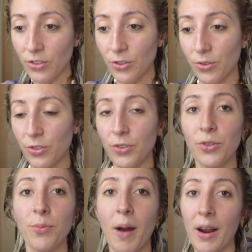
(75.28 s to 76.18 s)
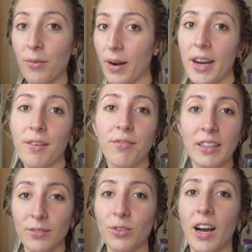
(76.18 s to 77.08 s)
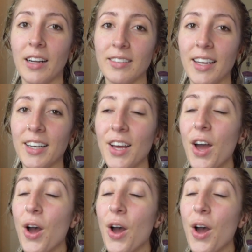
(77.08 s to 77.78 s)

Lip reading: due to my rave festival content,